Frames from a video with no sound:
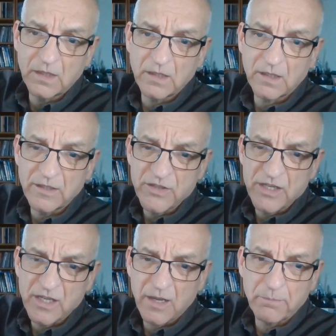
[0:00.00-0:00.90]
Uh, and
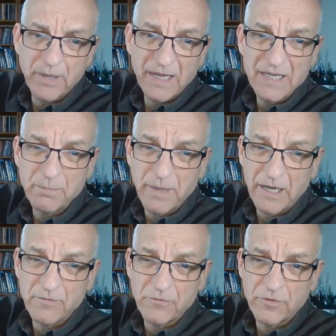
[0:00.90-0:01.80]
as I say, I paid a
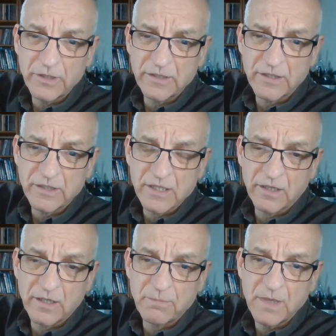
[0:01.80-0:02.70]
pound for it at the
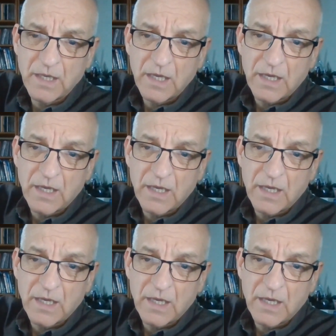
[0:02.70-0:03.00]
time.